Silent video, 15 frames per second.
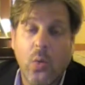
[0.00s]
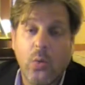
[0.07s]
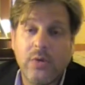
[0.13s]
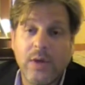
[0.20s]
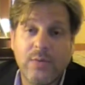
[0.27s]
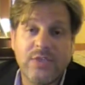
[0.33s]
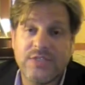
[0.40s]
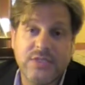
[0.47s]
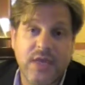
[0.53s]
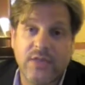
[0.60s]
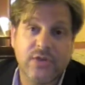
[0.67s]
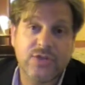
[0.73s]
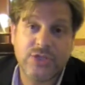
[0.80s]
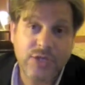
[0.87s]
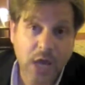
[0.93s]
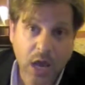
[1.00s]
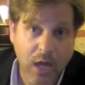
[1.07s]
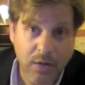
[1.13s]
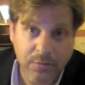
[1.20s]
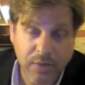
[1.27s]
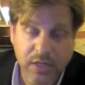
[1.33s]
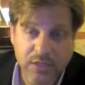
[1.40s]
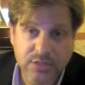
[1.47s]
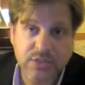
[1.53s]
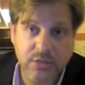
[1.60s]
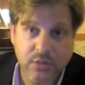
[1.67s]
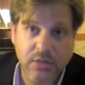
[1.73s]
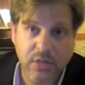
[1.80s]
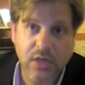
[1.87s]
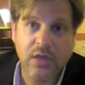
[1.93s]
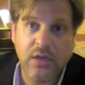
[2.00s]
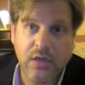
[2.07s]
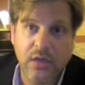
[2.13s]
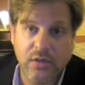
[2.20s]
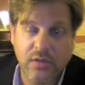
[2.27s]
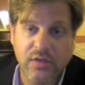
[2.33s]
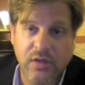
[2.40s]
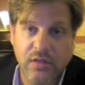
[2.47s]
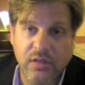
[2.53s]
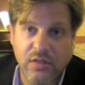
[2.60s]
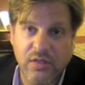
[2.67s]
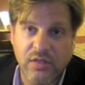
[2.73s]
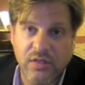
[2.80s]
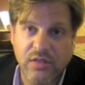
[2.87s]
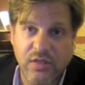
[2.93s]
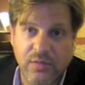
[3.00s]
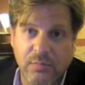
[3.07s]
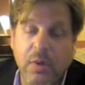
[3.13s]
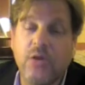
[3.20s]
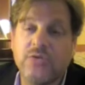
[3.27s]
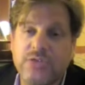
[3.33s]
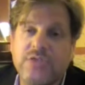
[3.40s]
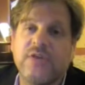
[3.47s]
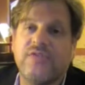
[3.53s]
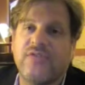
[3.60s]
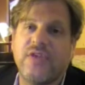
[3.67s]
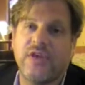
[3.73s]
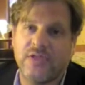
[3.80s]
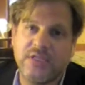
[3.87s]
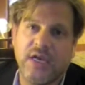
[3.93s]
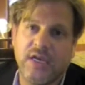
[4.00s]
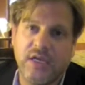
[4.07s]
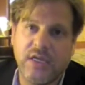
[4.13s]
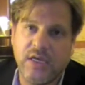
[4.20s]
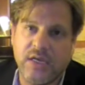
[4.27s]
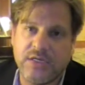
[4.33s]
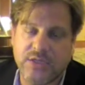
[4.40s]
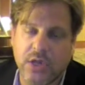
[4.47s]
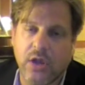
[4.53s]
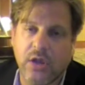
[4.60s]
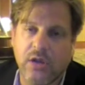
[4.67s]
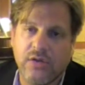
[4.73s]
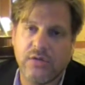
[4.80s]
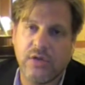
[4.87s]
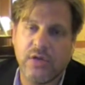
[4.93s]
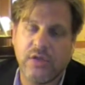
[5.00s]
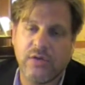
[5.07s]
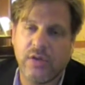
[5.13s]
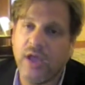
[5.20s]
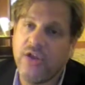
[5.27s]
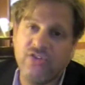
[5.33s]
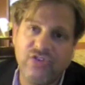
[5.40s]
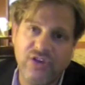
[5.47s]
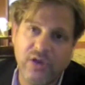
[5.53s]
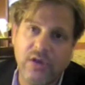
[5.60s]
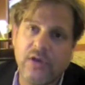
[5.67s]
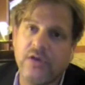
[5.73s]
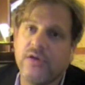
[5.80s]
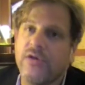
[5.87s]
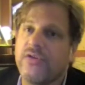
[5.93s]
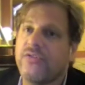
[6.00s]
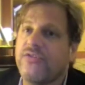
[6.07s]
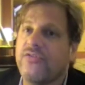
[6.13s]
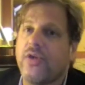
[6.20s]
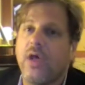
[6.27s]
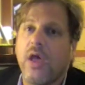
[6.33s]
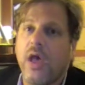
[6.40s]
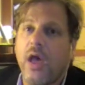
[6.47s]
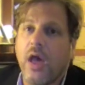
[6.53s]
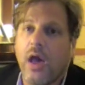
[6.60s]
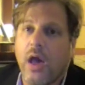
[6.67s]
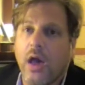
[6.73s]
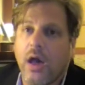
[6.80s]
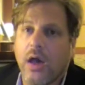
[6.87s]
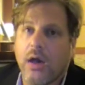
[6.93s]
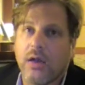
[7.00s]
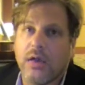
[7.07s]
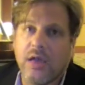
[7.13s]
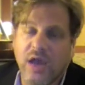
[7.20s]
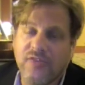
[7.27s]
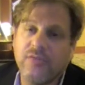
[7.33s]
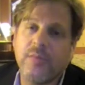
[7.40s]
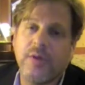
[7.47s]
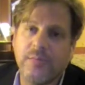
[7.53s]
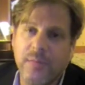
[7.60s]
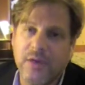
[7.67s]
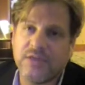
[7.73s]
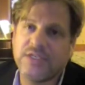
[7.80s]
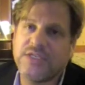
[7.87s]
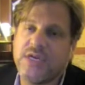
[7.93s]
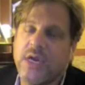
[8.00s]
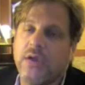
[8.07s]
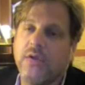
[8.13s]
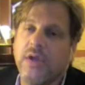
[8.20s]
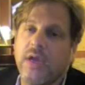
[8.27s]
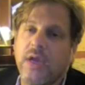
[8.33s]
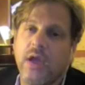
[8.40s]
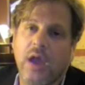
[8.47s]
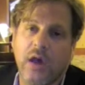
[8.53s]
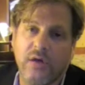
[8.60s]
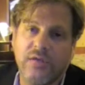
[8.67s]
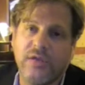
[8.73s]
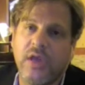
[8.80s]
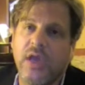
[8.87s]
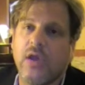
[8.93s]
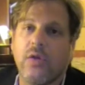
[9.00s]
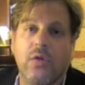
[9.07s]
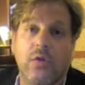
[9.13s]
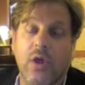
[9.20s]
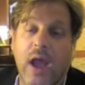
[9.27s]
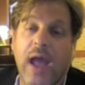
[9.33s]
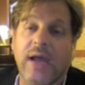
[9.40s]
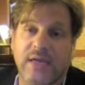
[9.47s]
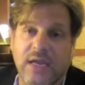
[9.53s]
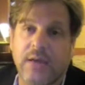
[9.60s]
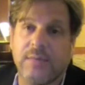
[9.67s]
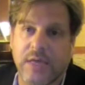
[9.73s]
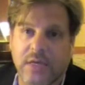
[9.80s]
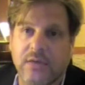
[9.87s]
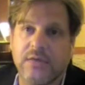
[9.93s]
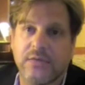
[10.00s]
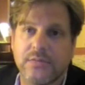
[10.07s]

Well, I wouldn't say there's none, but certainly, most of the attendees are either NGOs, government, military, healthcare, or academic.